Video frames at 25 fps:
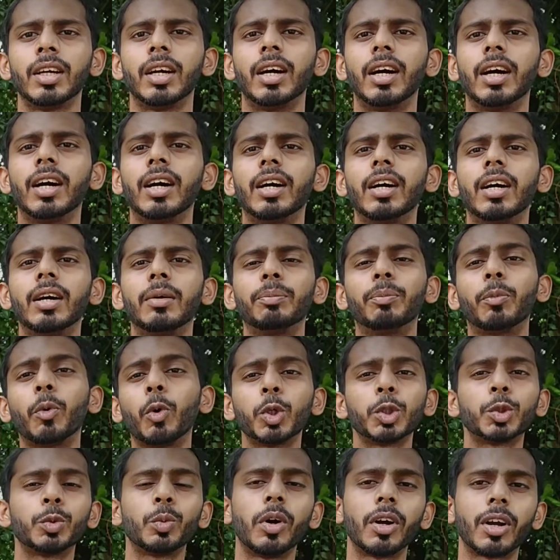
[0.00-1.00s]

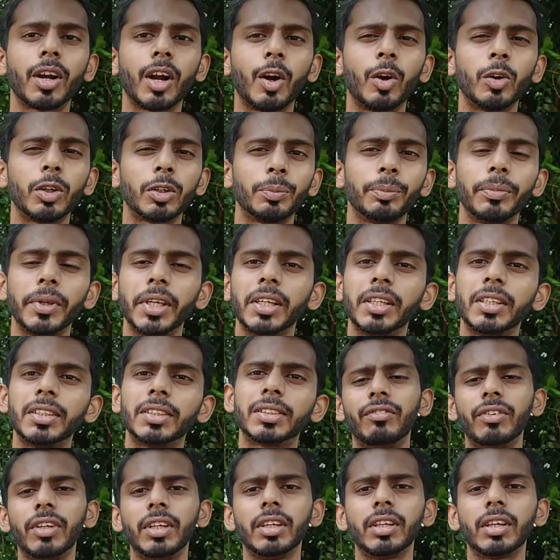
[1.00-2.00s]
Post-workout
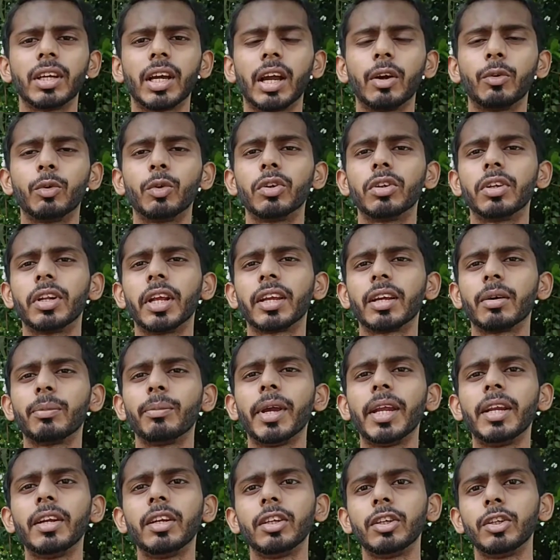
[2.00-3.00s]
meals, I would
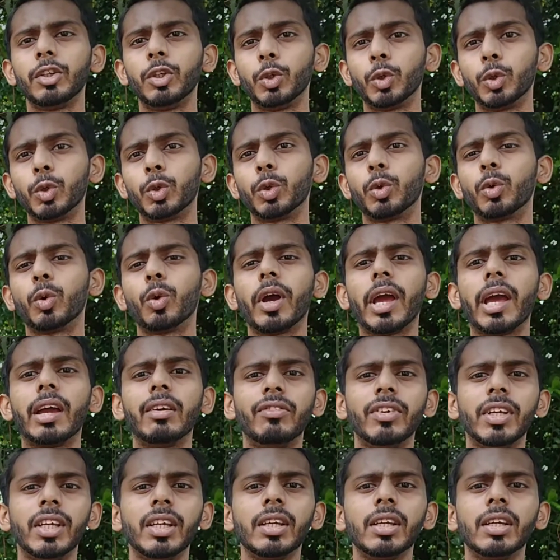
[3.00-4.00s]
recommend you to go
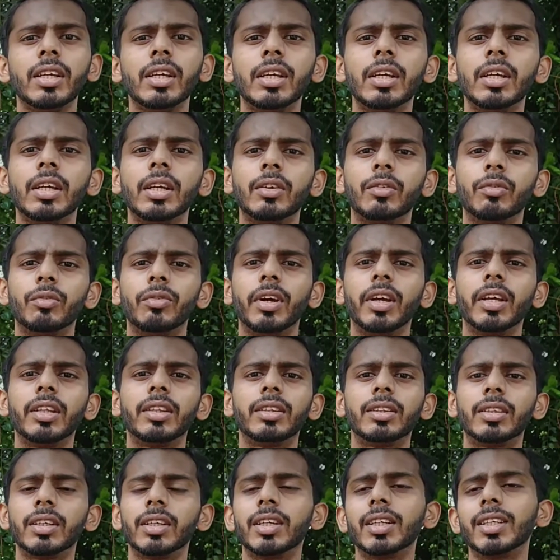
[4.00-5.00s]
heavy with
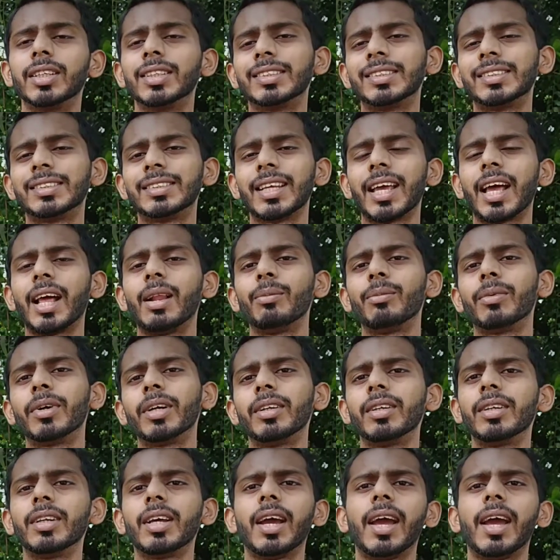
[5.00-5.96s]
salmon,